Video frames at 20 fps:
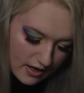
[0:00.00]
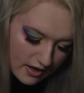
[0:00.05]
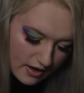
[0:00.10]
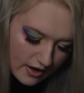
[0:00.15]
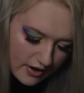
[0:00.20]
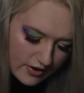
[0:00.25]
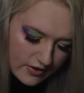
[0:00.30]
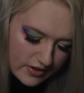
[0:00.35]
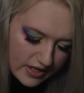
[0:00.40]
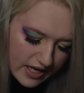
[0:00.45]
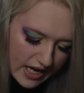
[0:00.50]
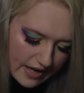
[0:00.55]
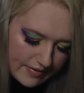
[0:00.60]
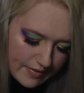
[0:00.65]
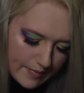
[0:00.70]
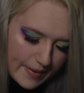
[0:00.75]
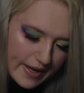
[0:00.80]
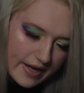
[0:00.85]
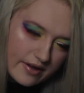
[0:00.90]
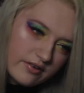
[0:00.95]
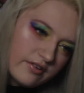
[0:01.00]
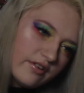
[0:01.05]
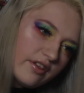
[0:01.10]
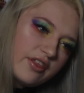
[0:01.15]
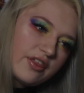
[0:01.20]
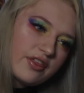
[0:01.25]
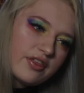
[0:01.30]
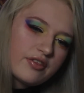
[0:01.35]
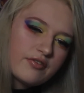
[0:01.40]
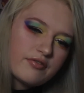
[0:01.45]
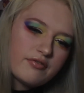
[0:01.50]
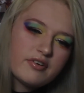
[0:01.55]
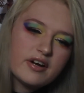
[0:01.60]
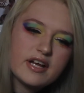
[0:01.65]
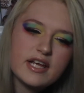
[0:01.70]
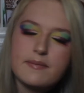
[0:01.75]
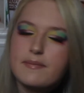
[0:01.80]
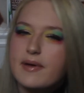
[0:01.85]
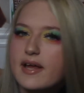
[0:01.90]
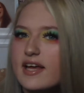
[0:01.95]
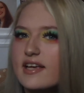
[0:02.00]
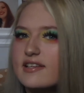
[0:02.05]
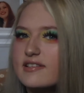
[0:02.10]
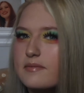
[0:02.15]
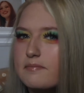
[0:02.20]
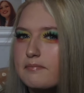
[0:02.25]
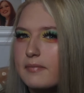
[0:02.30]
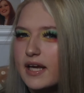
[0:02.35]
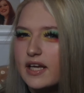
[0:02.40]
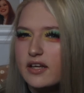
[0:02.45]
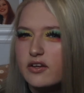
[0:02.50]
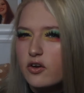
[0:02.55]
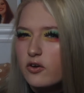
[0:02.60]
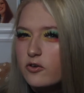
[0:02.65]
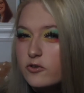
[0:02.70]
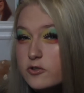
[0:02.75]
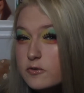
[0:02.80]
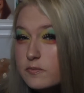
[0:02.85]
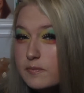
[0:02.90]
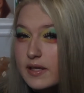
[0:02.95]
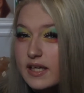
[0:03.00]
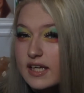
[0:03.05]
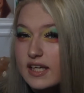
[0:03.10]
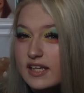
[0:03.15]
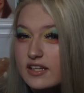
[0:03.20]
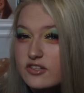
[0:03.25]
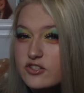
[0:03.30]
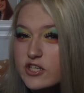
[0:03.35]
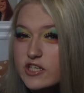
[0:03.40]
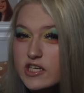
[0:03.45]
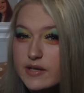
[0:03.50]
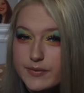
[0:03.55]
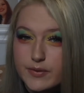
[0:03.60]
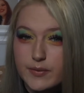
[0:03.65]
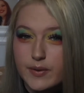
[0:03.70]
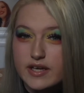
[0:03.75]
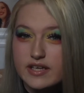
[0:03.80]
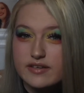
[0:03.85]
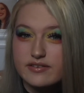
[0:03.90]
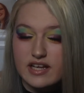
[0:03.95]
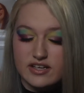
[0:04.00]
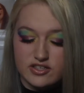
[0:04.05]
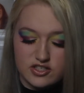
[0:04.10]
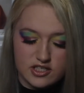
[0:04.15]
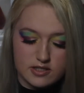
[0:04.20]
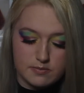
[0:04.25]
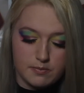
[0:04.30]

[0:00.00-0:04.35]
I only have about 3 pairs that may not be GWA lashes,